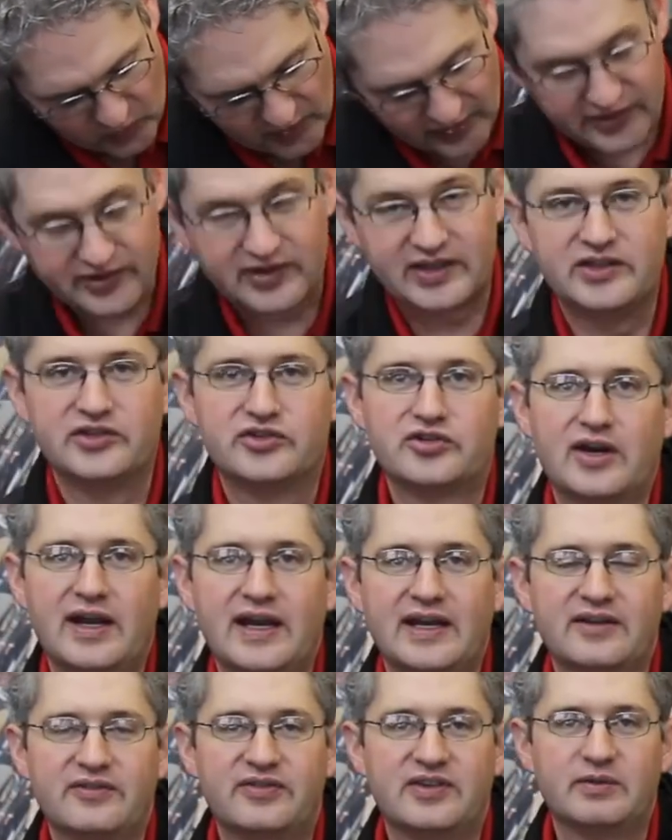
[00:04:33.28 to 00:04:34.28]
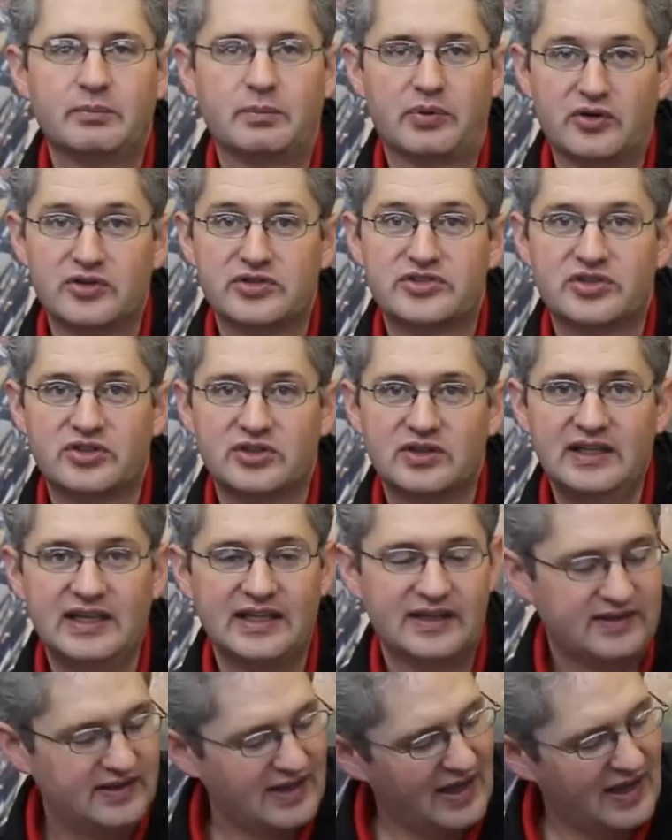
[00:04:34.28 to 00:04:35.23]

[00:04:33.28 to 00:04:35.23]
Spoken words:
water can drain if it bursts or leaks.